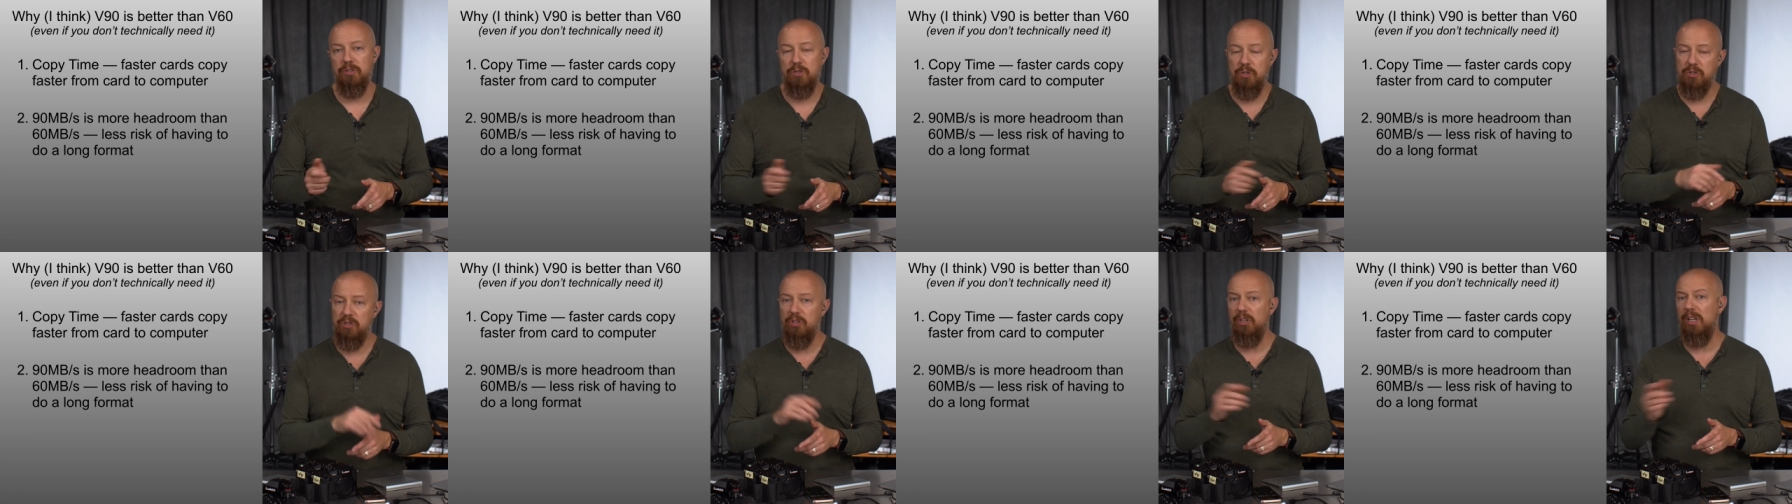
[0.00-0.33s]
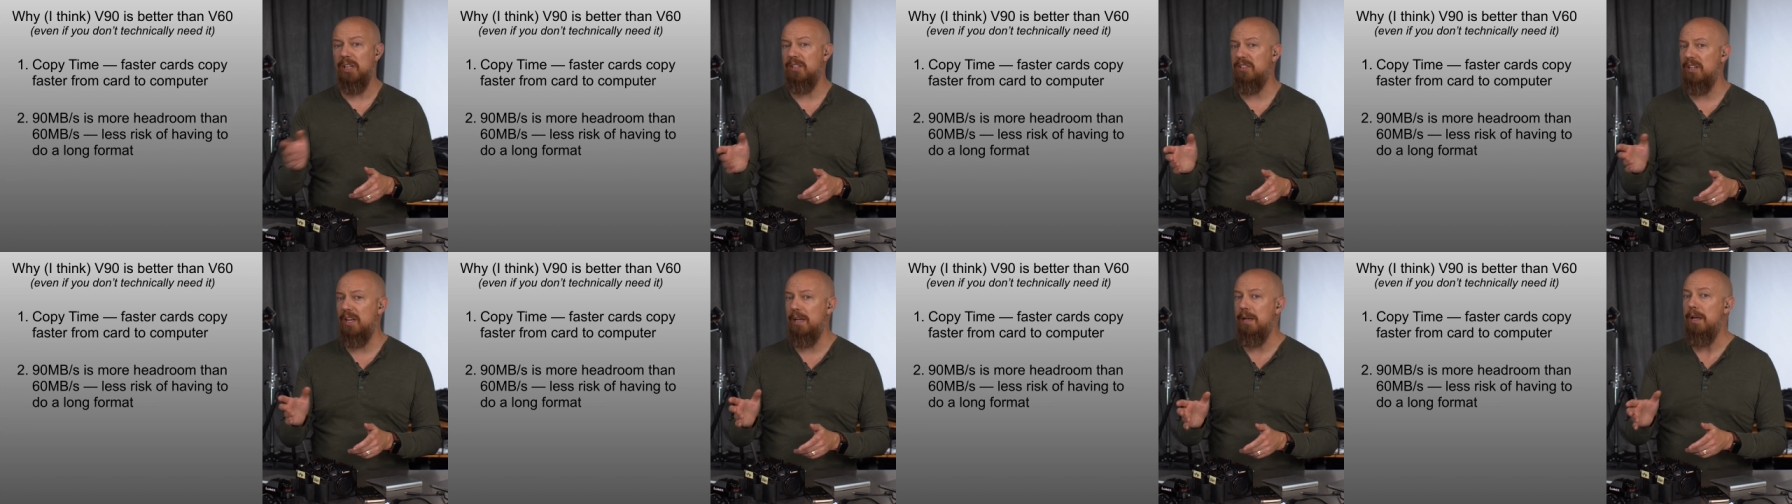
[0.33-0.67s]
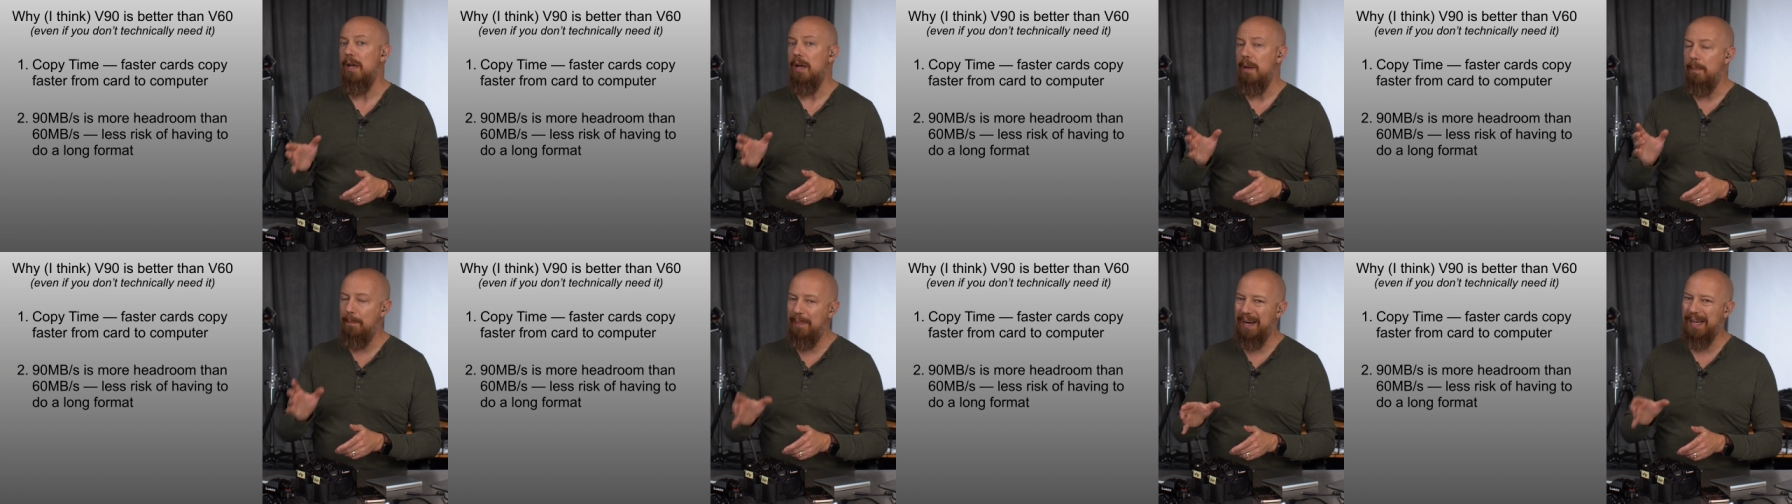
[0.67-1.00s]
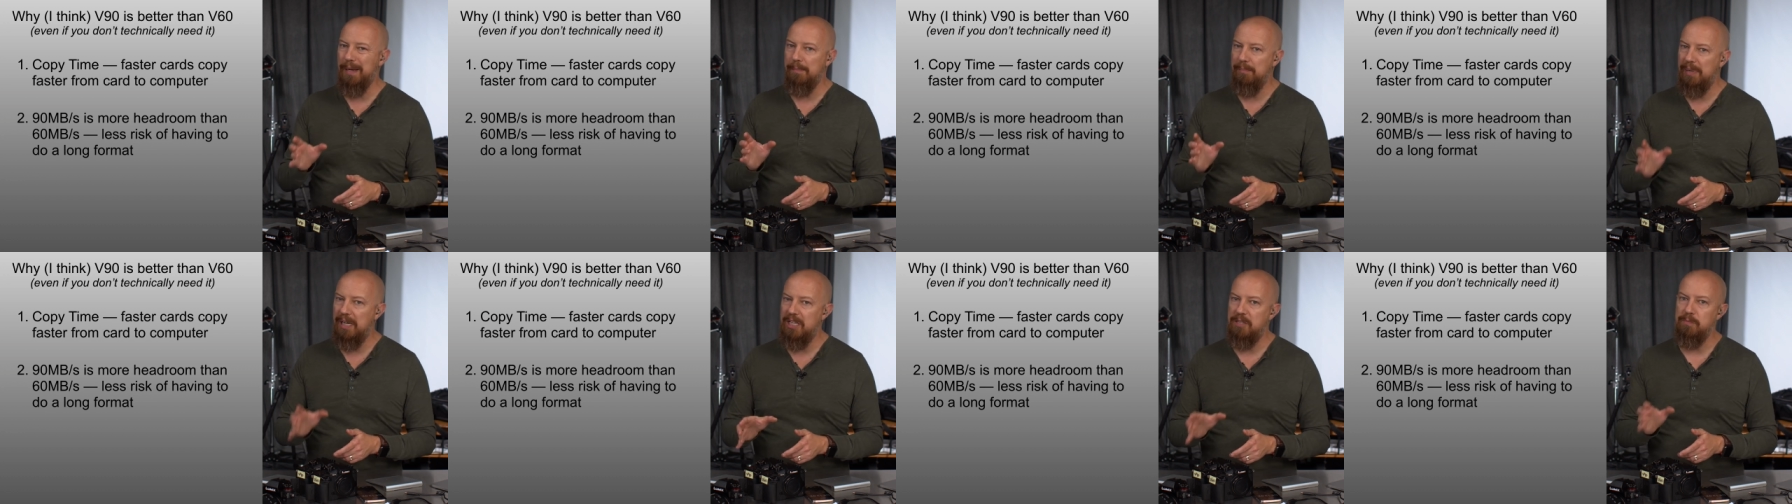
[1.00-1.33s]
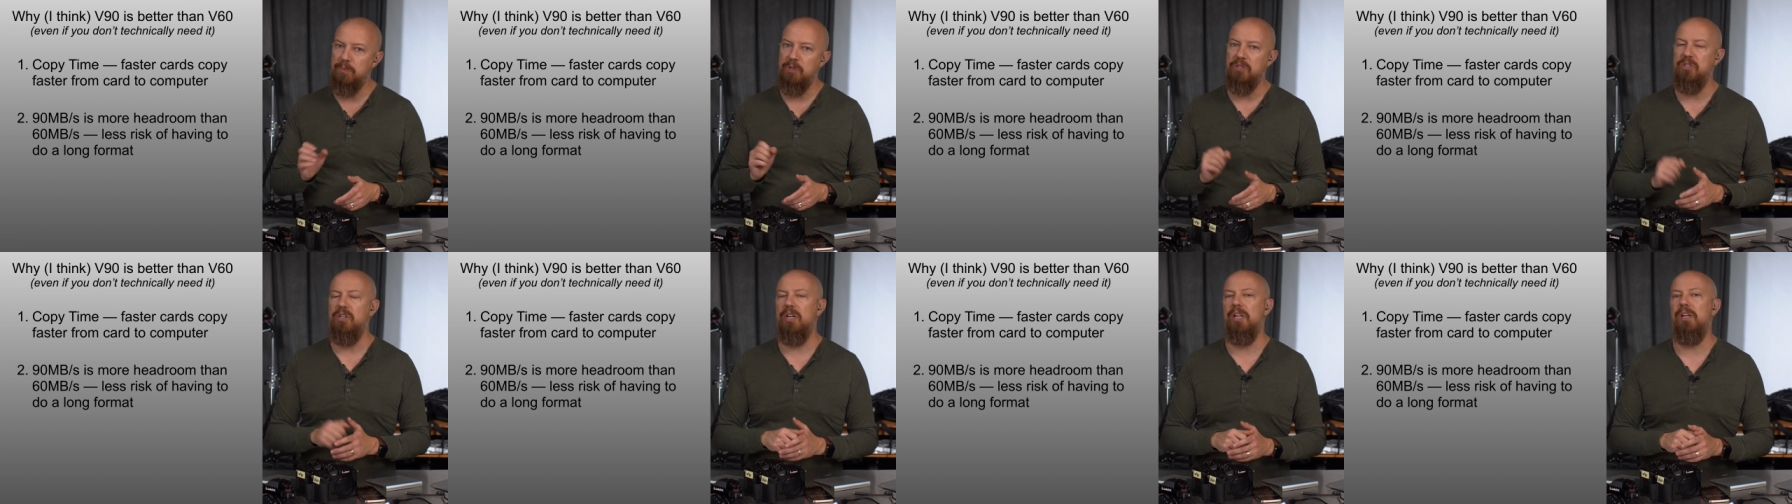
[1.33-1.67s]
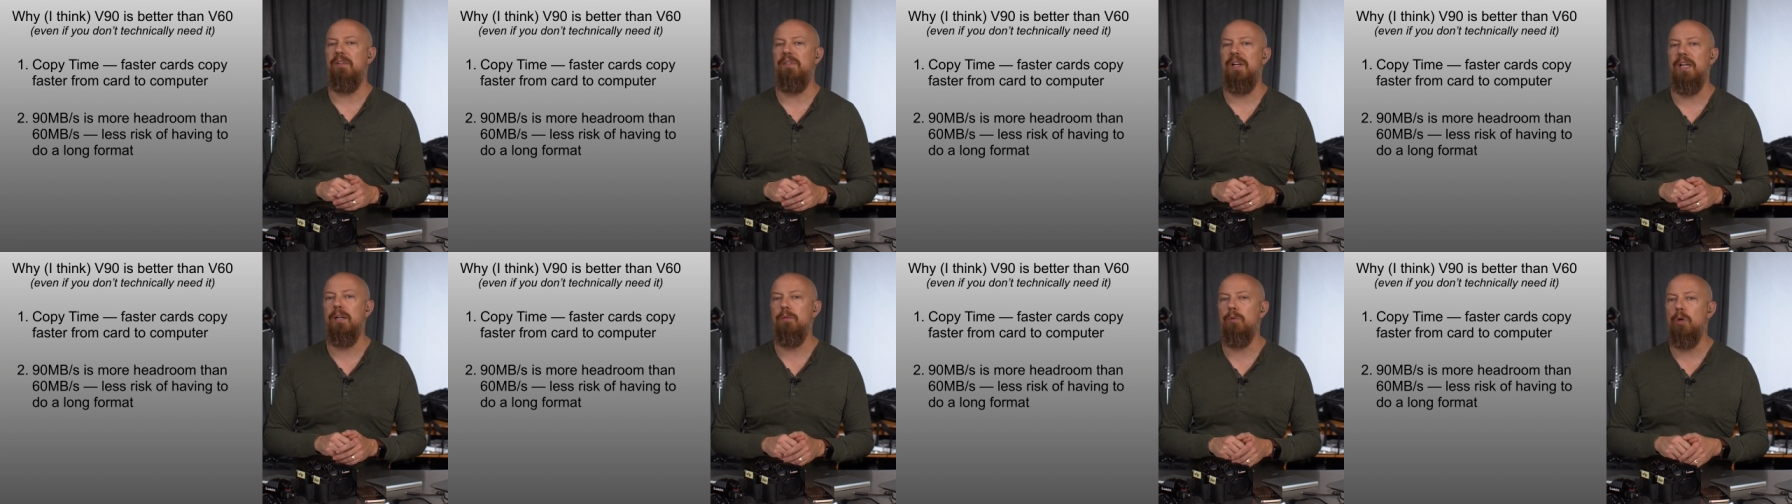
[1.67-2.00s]
So you still got 10 megabytes per second
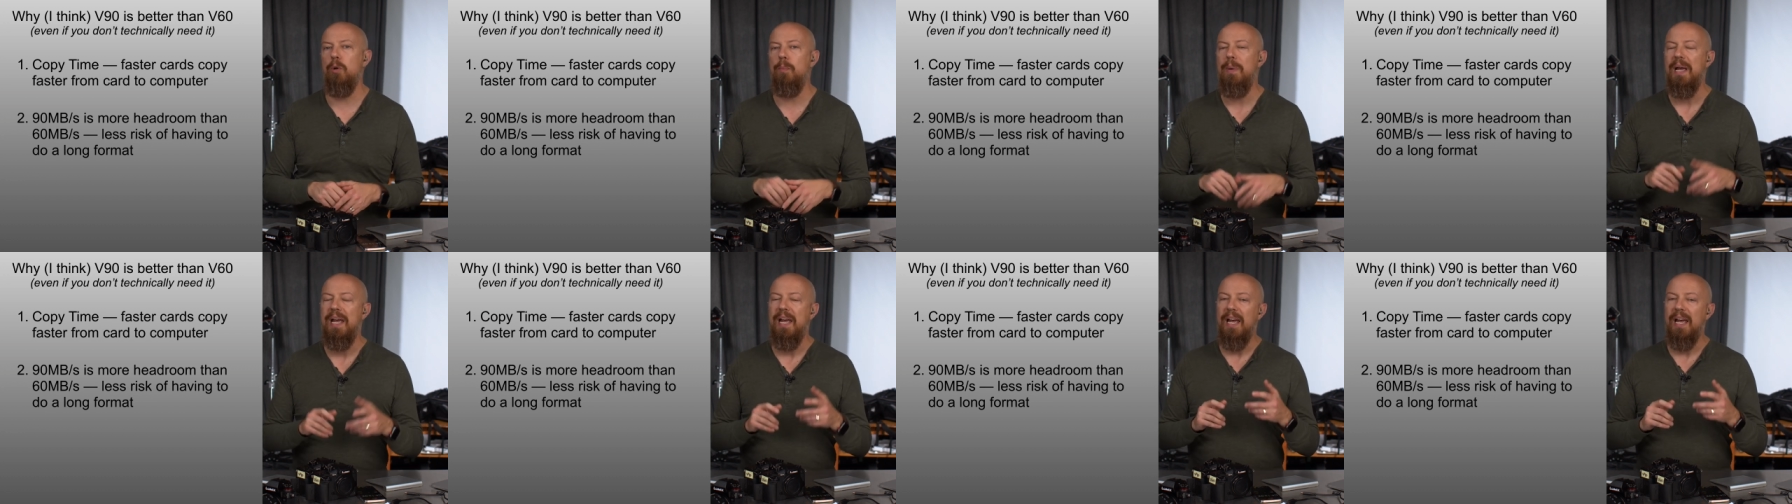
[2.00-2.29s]
of headroom.